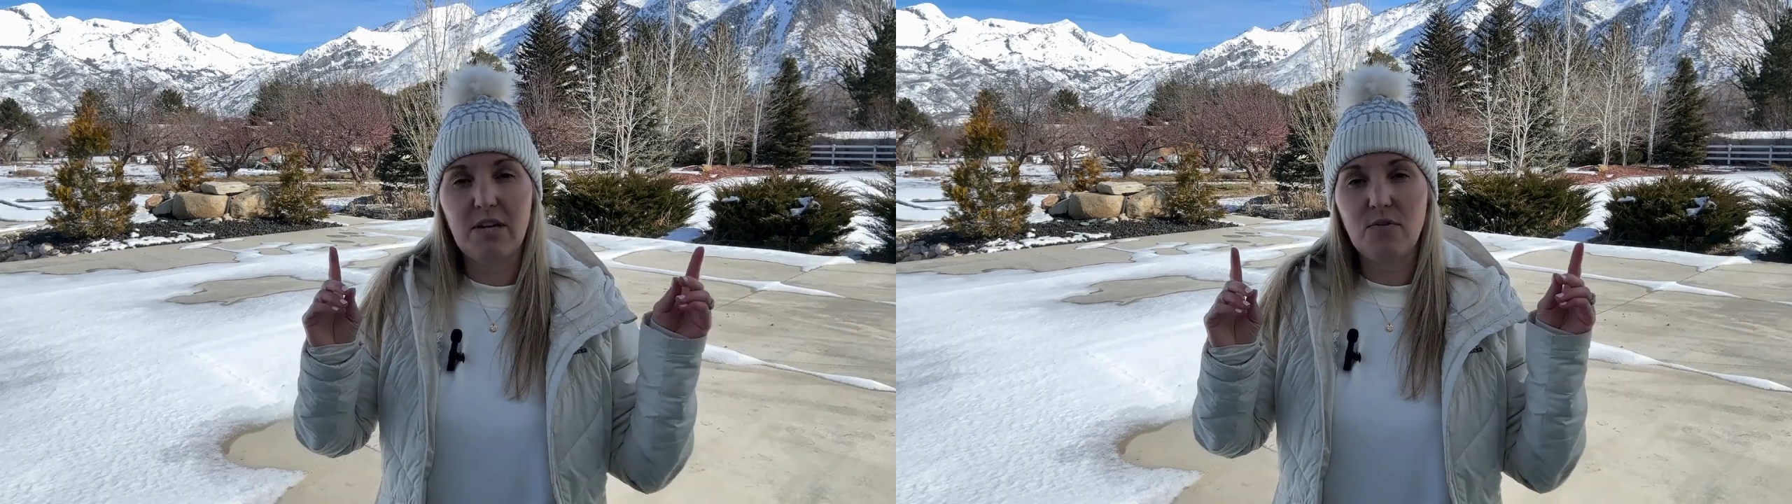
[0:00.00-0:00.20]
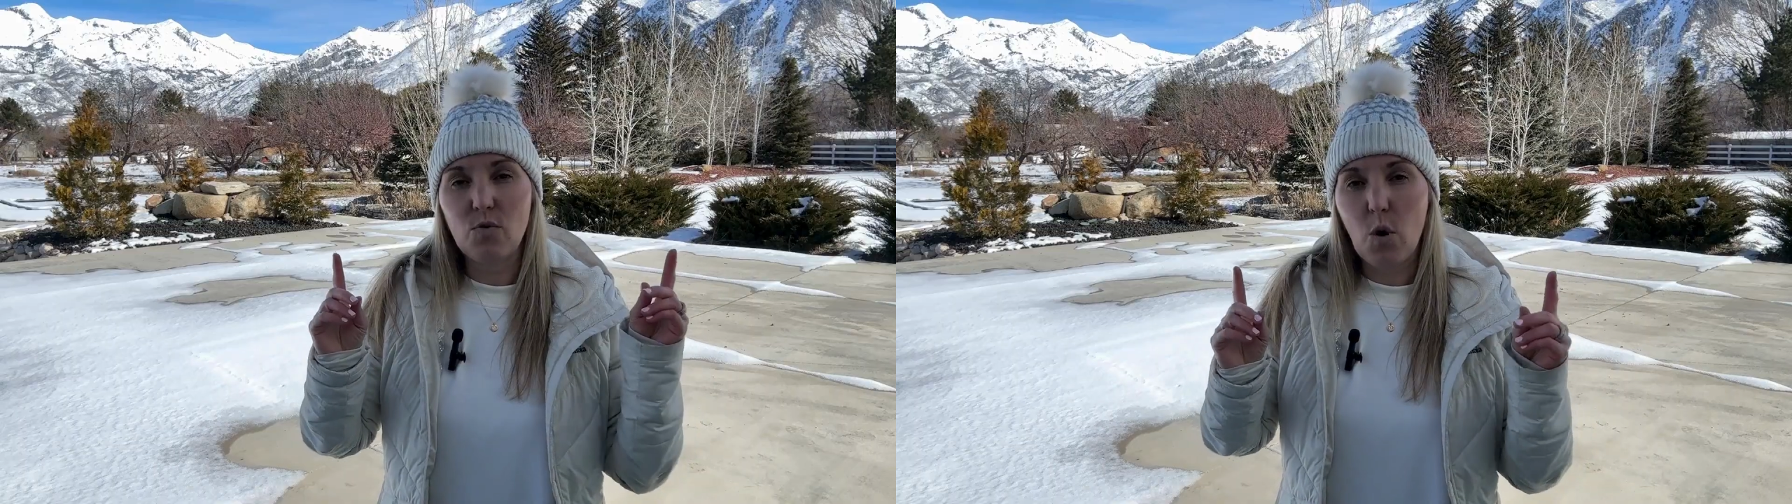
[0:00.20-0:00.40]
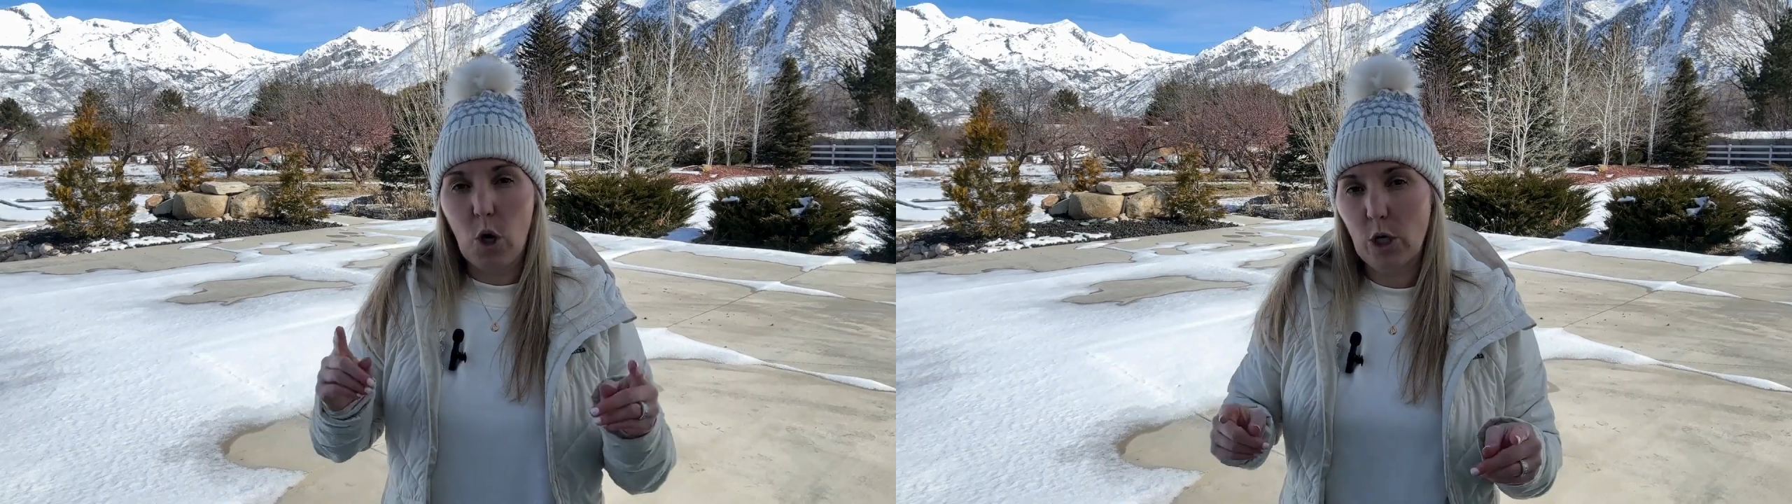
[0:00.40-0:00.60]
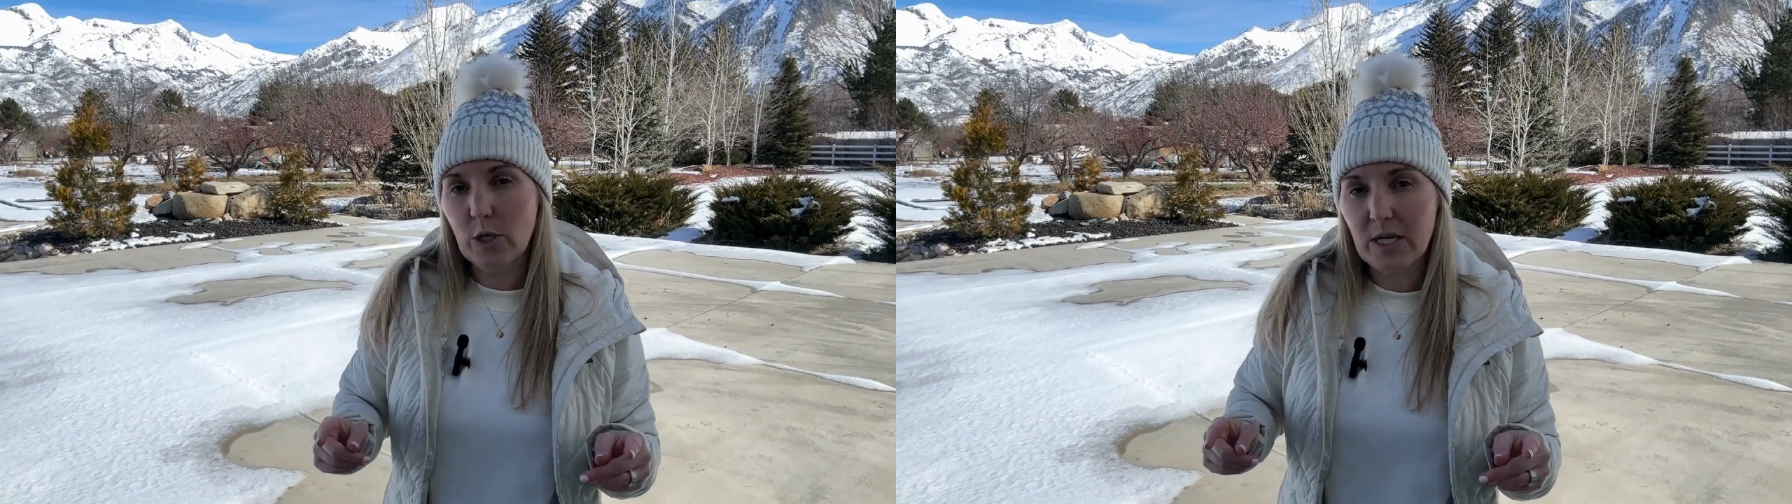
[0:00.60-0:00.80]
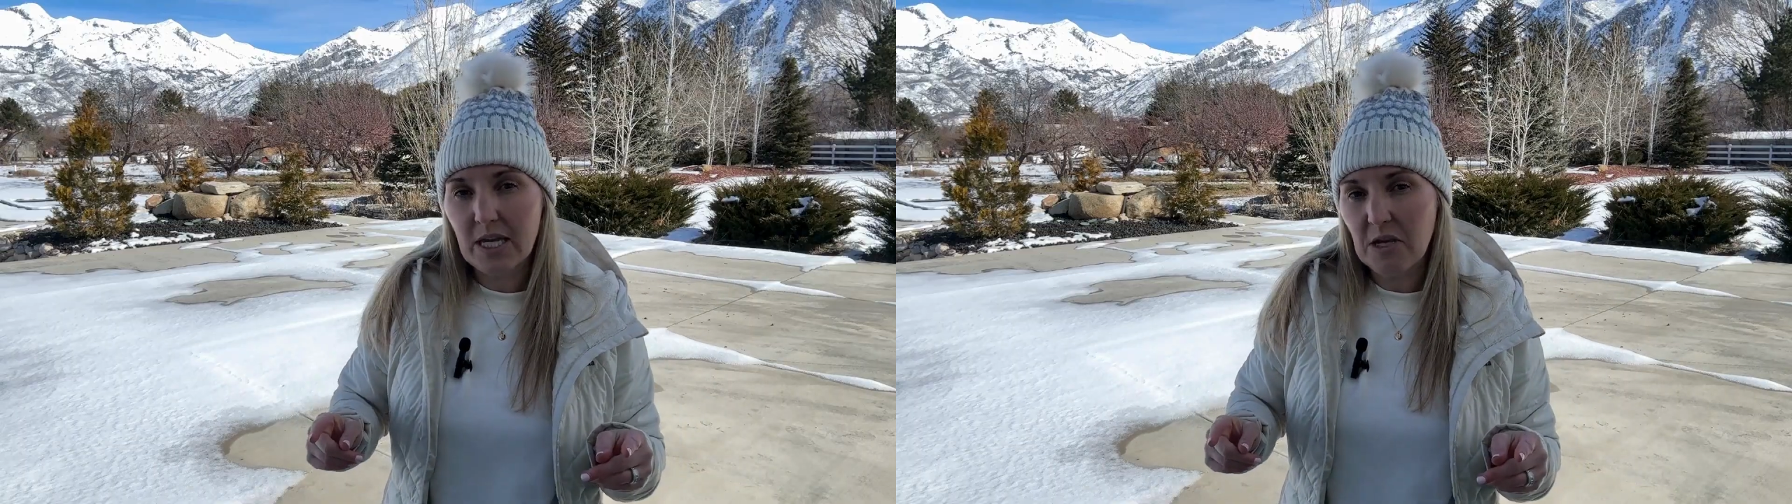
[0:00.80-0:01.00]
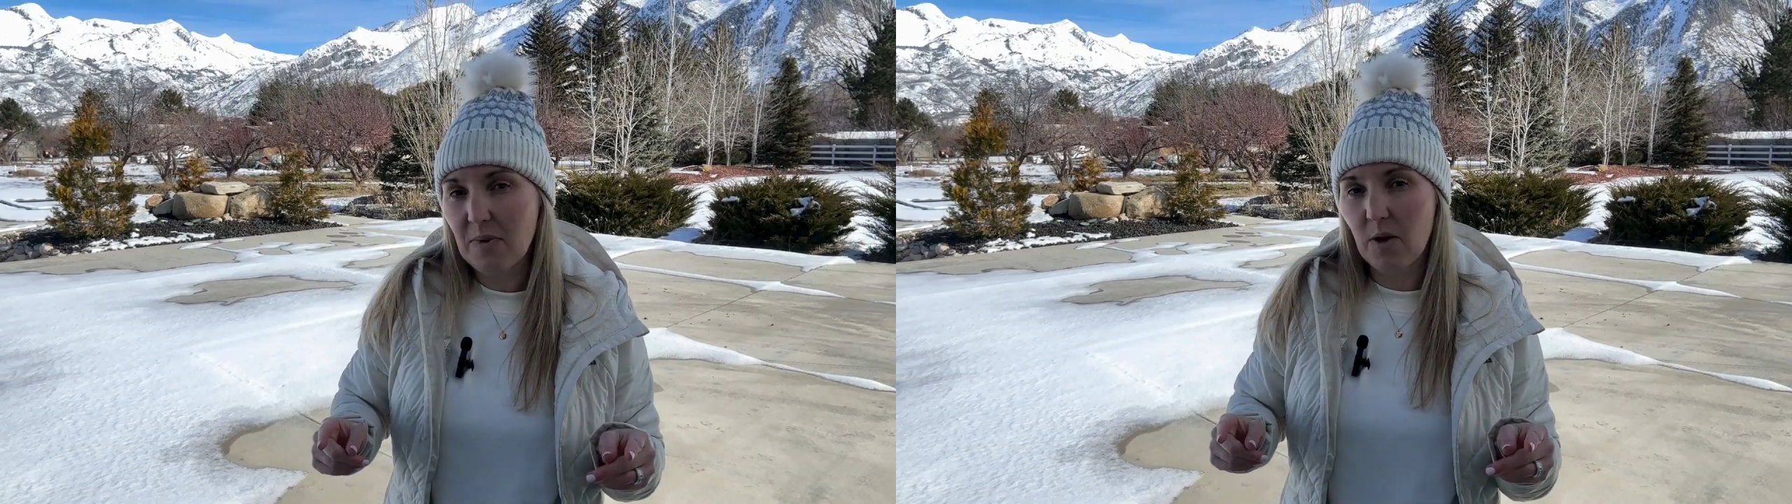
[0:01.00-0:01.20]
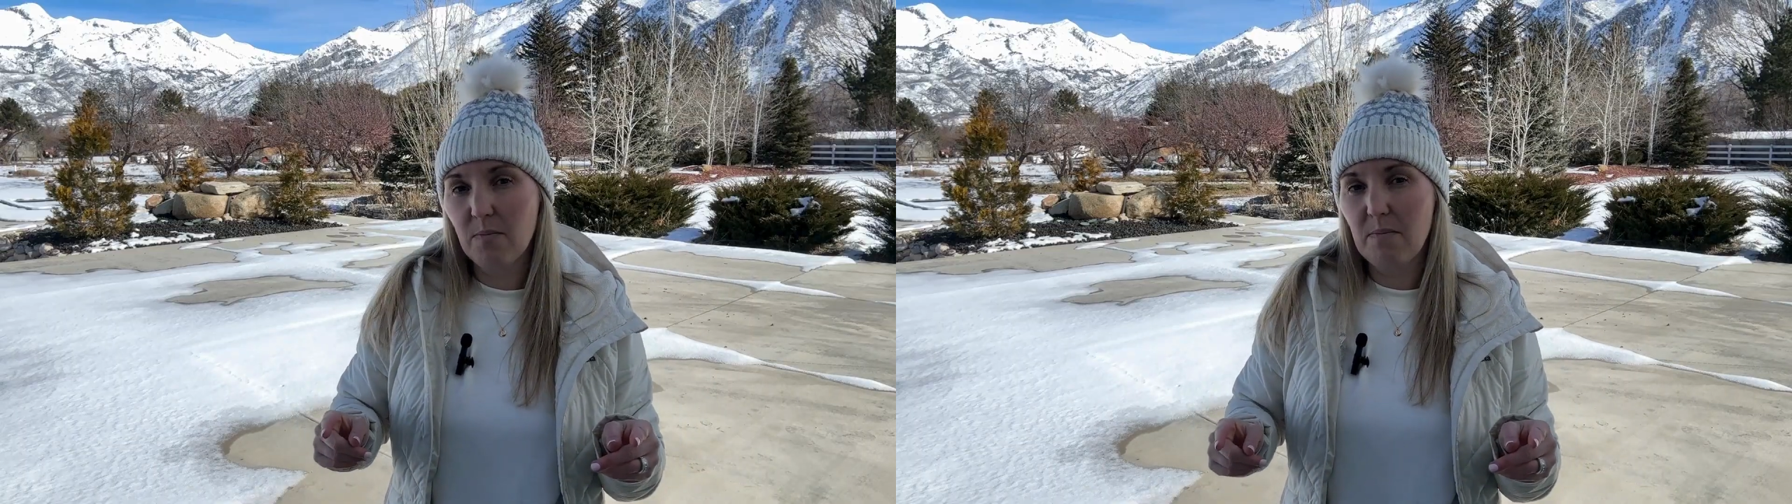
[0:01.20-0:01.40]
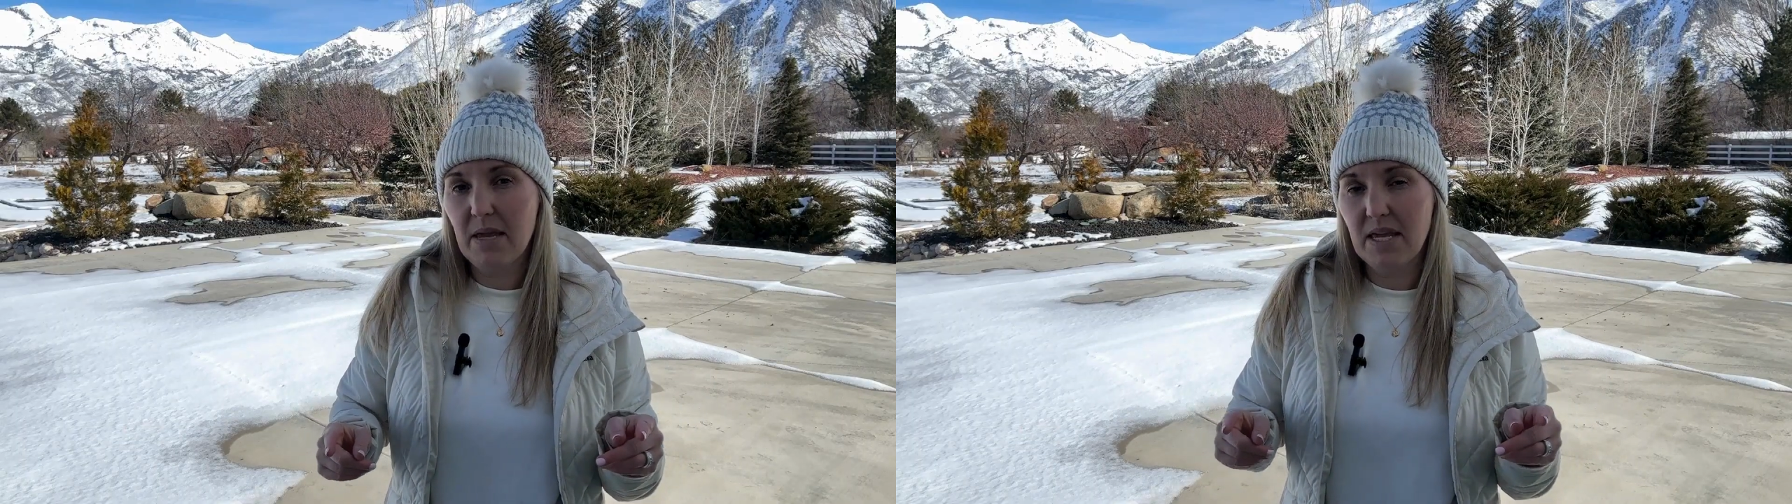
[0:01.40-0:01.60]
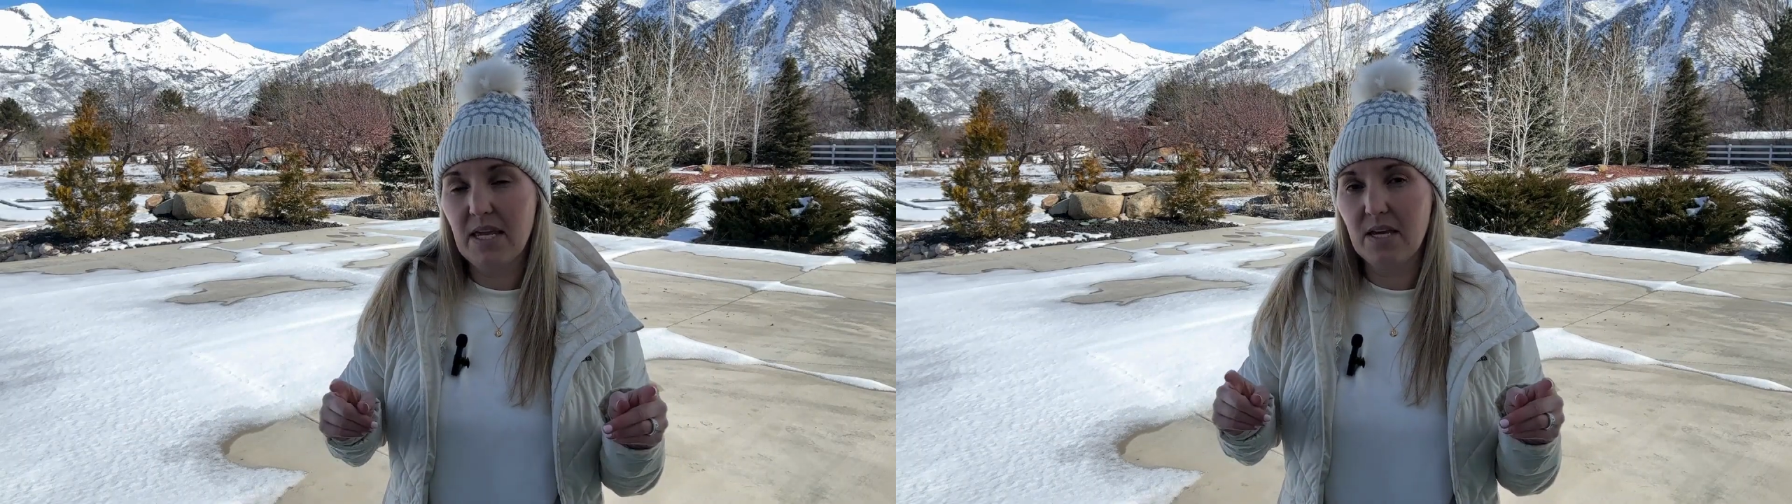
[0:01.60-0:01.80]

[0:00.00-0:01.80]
if you are thinking about making